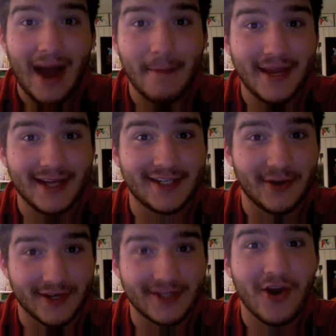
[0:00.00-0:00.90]
I'm being
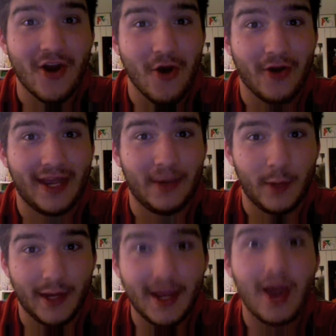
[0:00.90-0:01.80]
serious. Hurricane
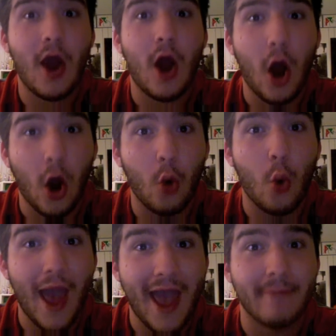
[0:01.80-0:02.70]
Week.
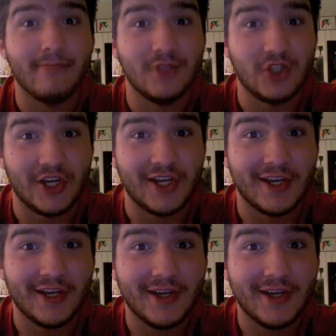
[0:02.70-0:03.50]
OMG.